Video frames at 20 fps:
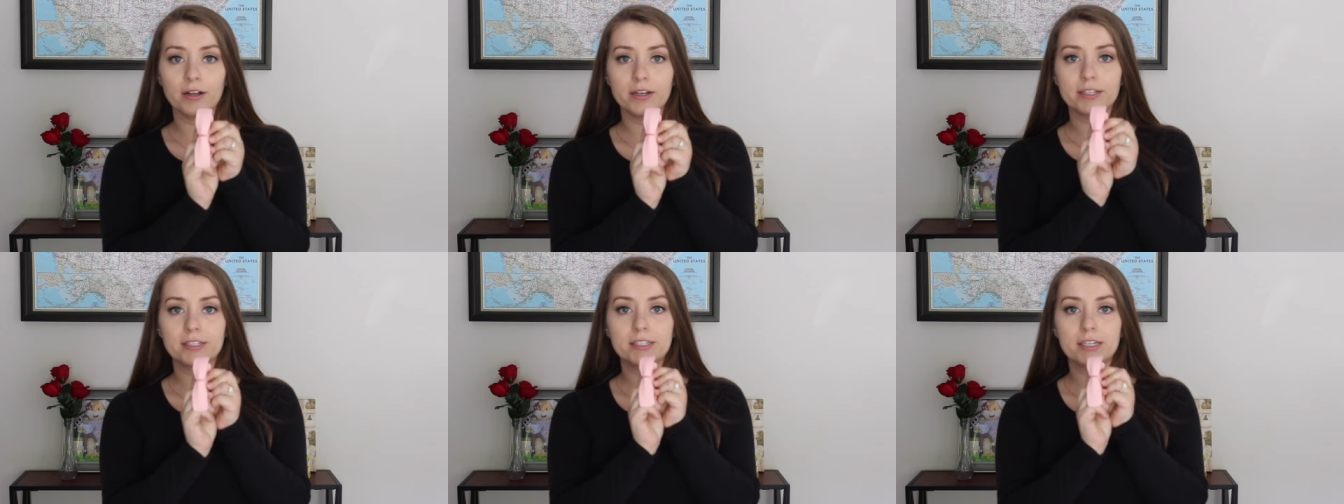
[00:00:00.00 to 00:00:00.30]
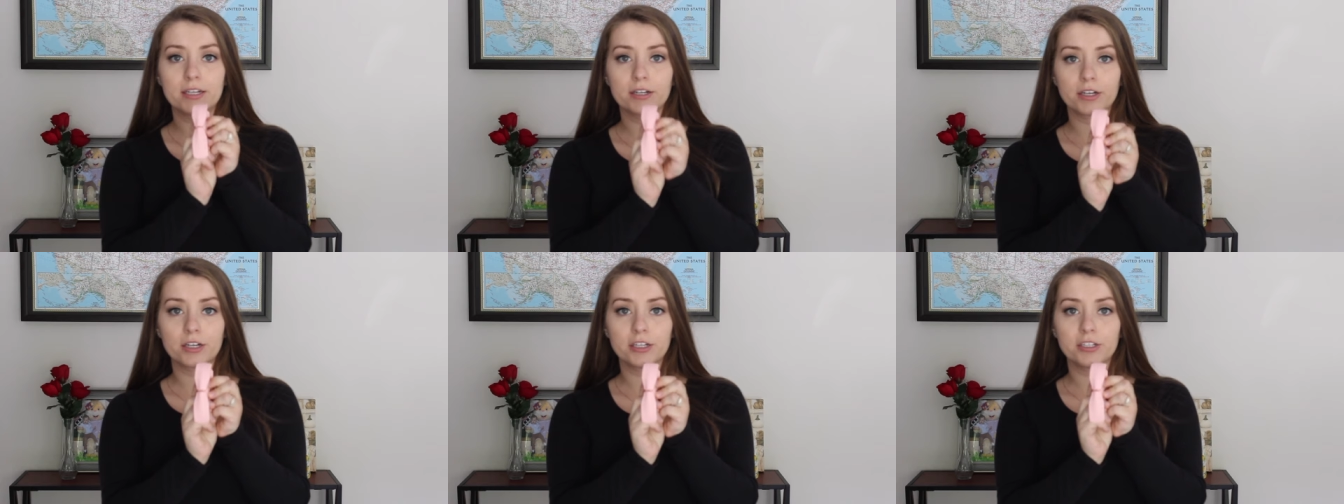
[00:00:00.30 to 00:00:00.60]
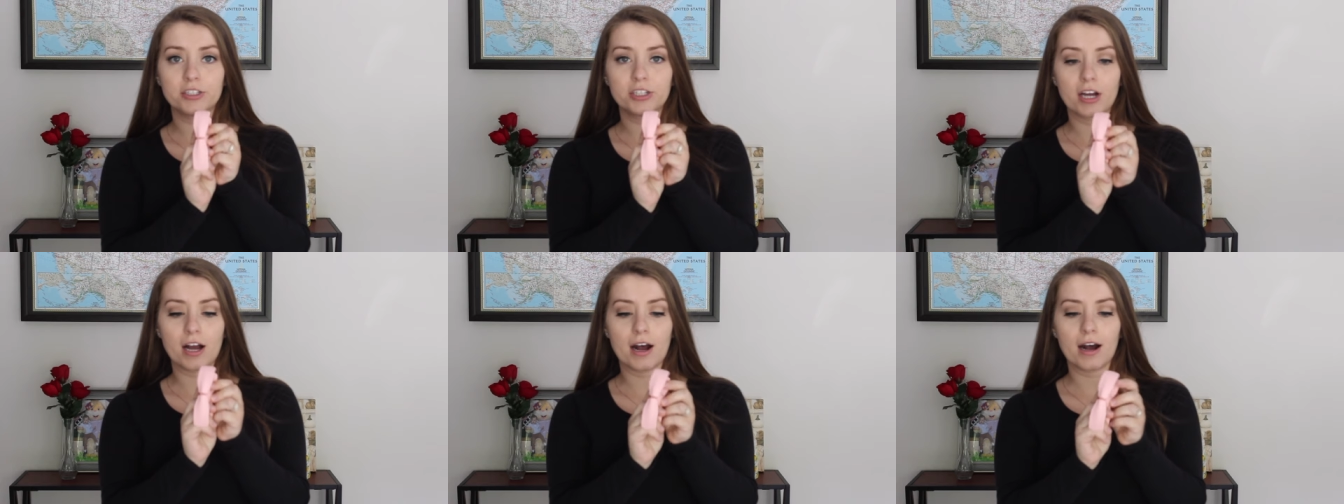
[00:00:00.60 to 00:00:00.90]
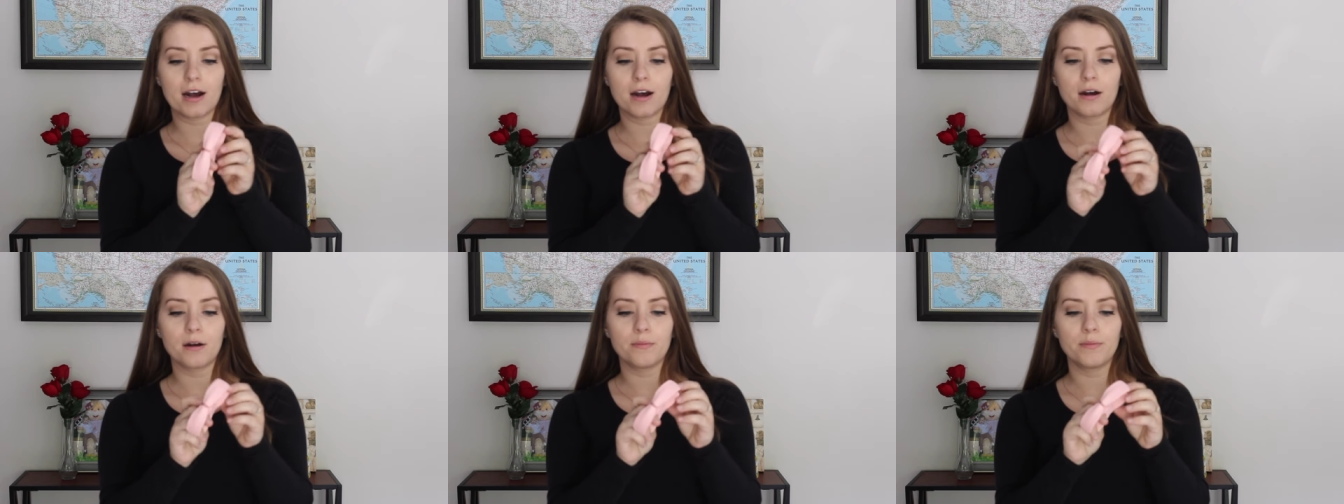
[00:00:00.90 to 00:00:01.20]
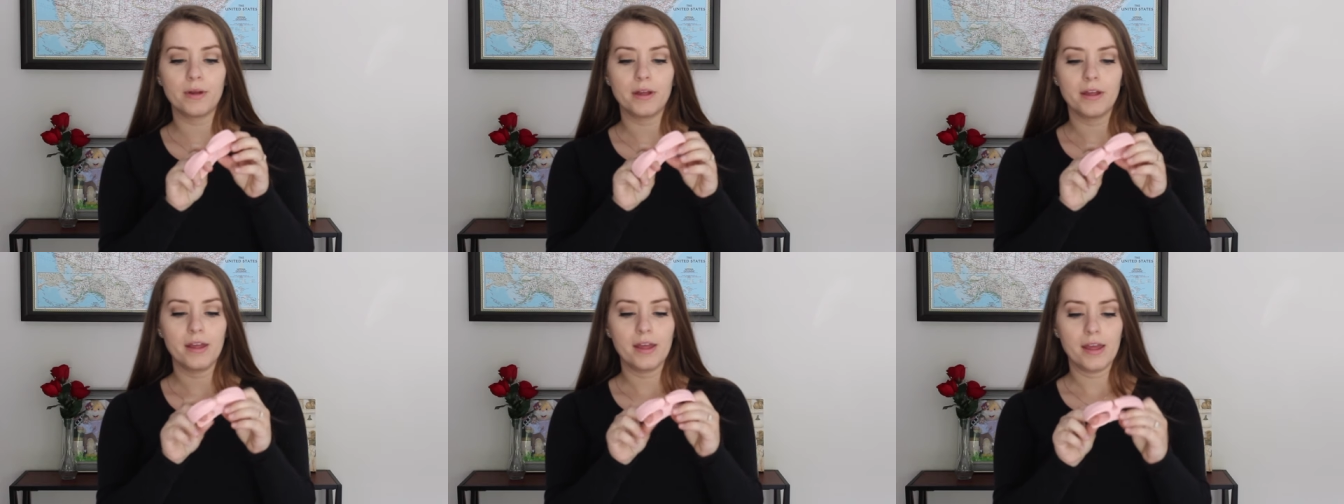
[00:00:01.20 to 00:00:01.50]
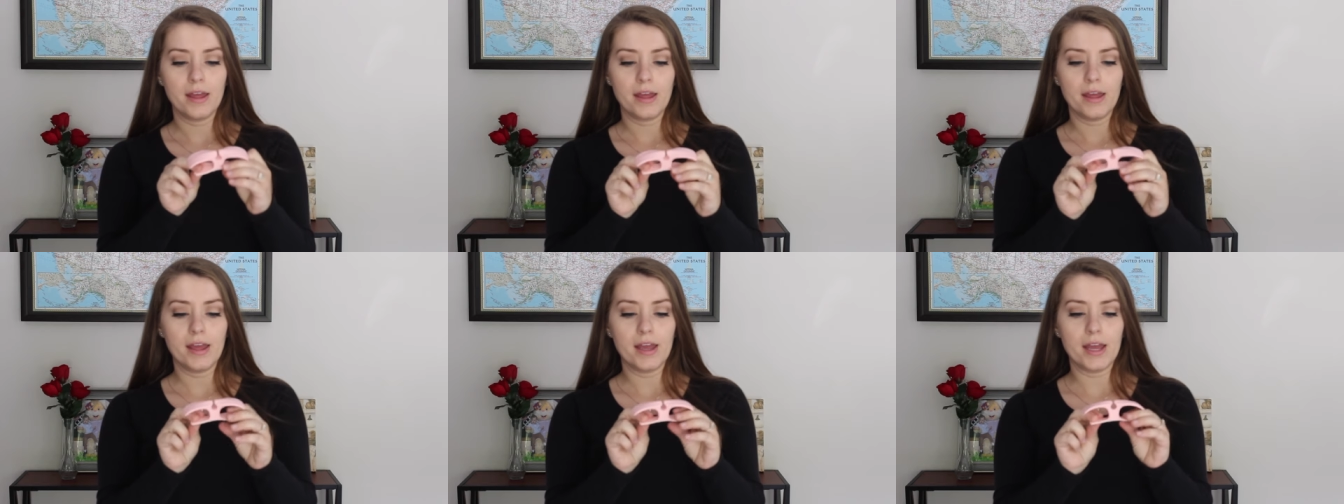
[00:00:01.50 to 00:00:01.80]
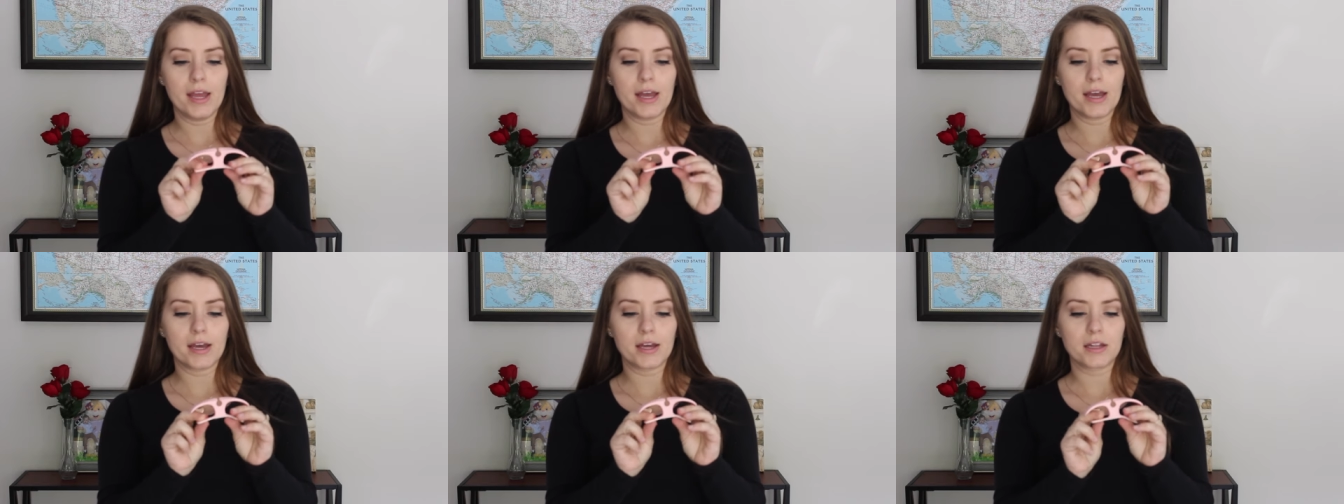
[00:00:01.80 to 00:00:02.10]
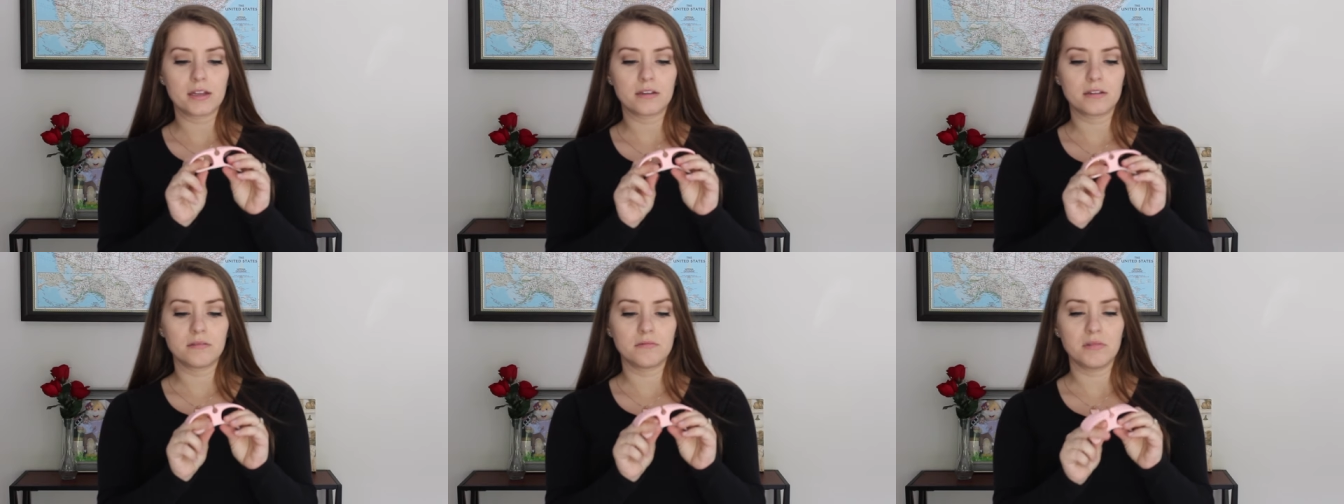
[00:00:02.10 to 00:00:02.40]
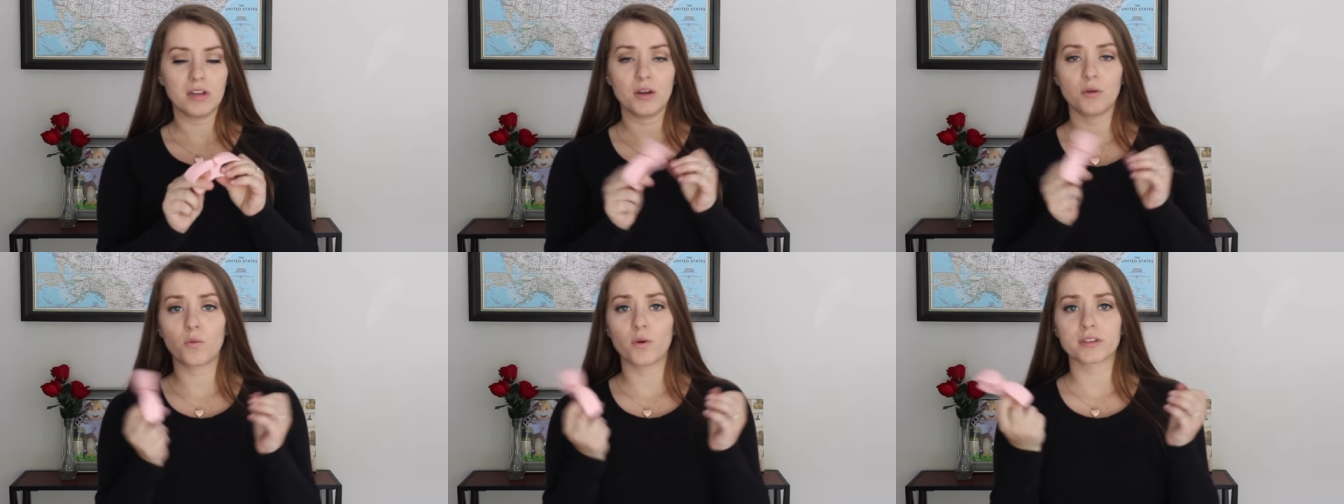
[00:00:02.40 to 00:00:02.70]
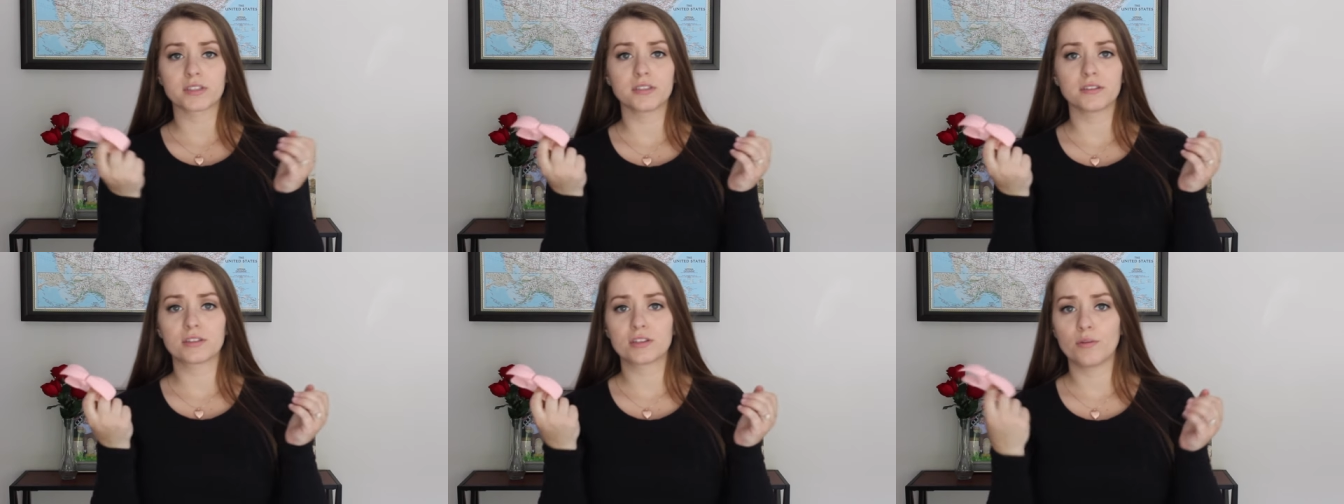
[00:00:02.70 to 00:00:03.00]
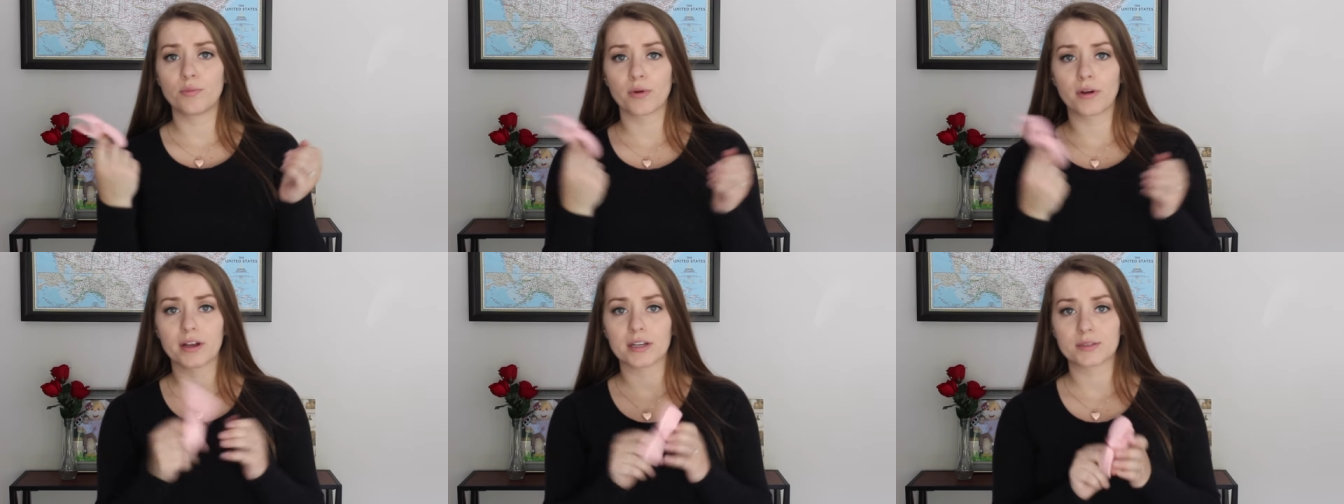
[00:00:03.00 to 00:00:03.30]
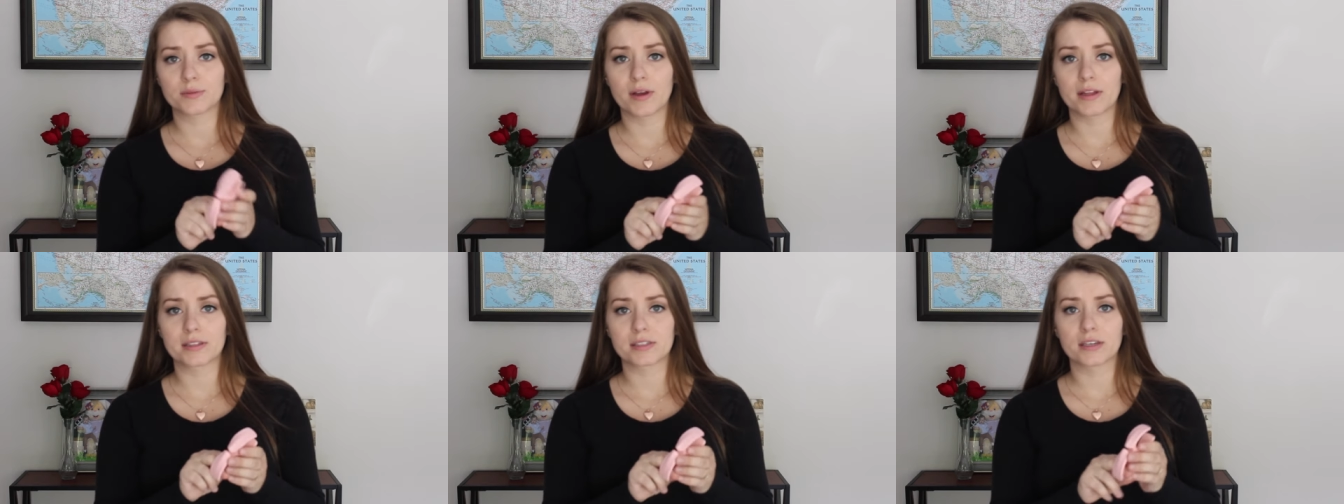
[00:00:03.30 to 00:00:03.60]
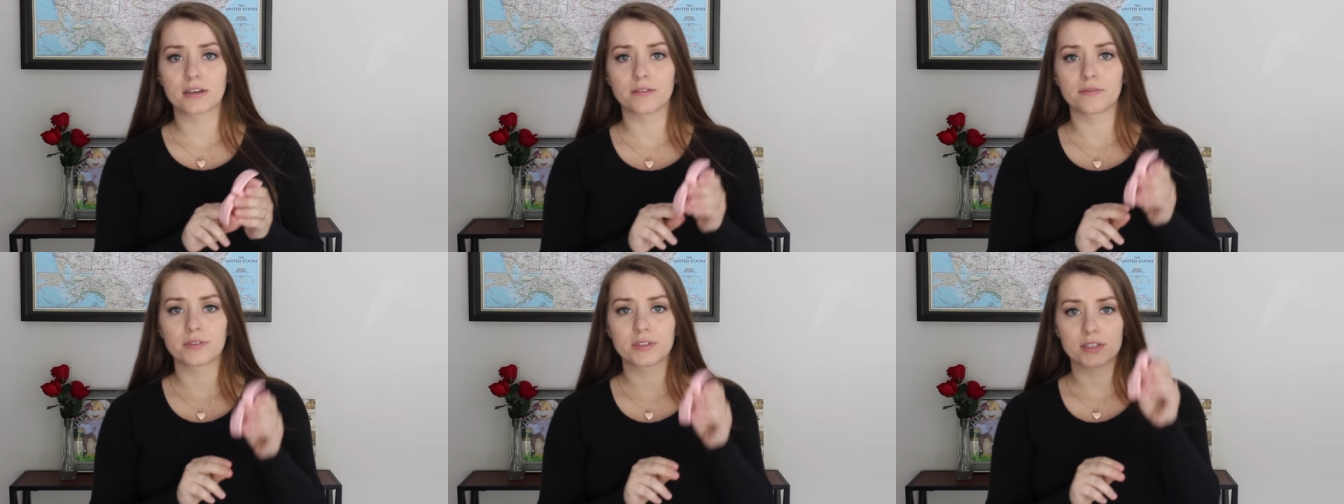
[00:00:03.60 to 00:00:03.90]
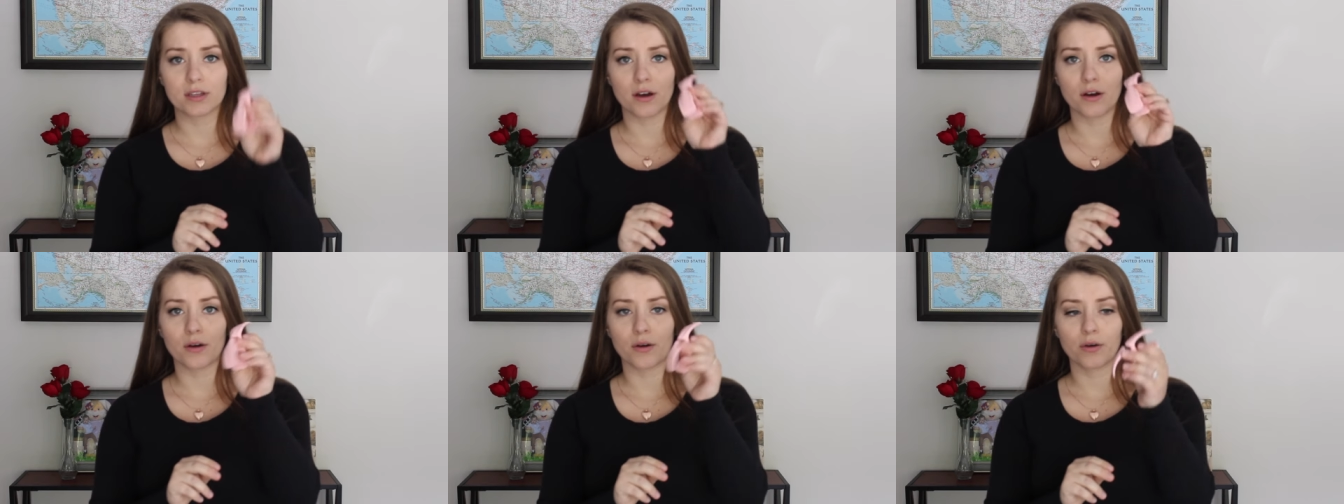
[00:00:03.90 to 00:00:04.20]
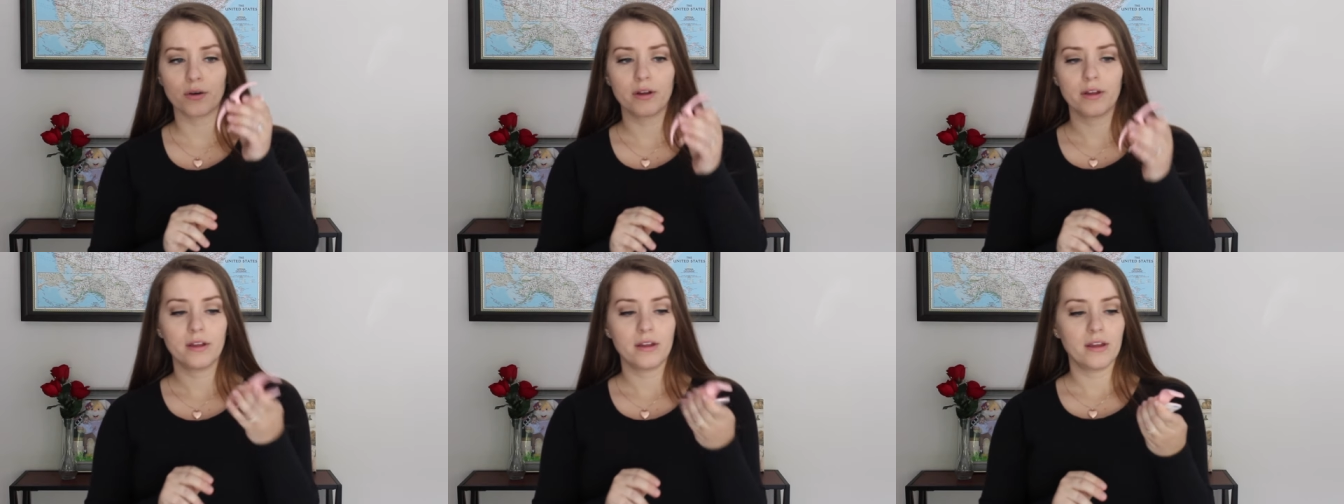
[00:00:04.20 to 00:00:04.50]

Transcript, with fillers: It did a good job, and it wasn't super expensive, so